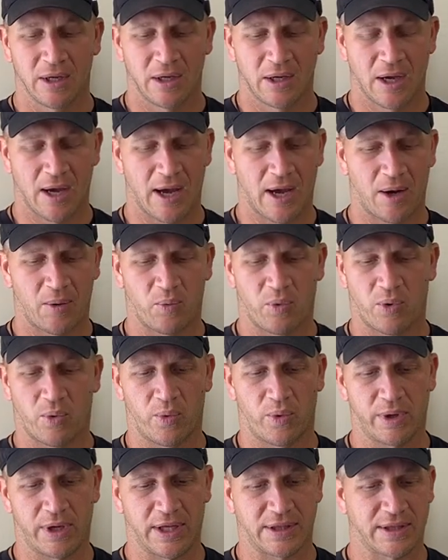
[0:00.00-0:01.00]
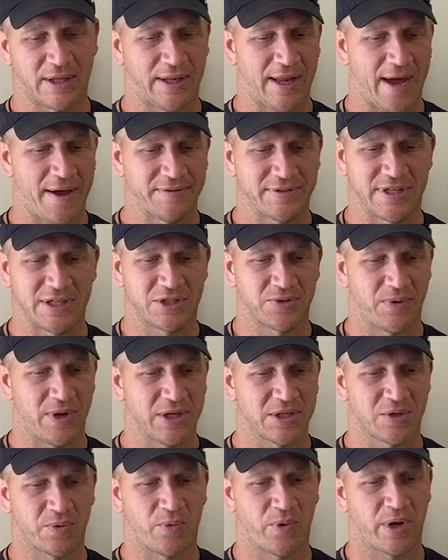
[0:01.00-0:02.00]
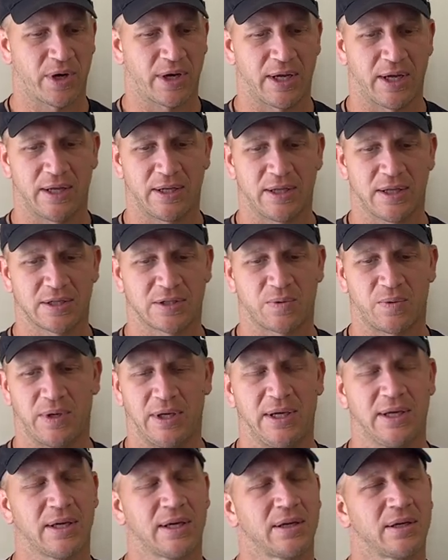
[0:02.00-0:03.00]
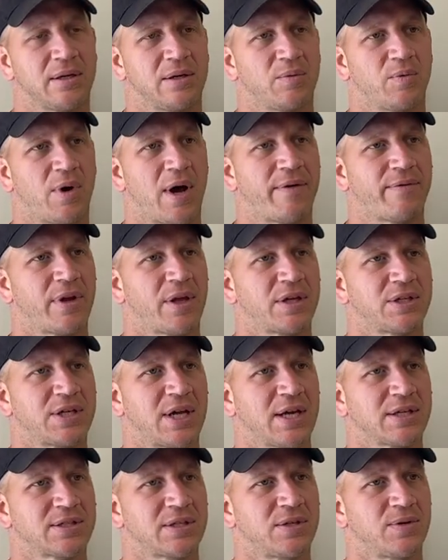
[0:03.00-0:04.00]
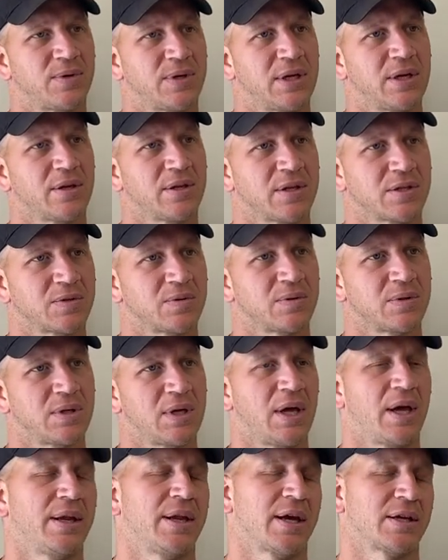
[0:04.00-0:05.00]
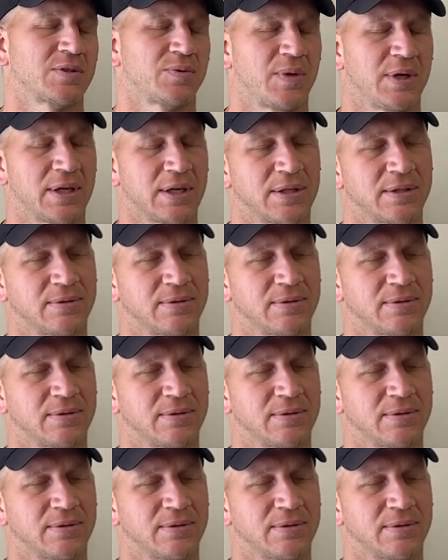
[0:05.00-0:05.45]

we'll get the live situation work in this week, and we'll have another chance to do it here this next weekend.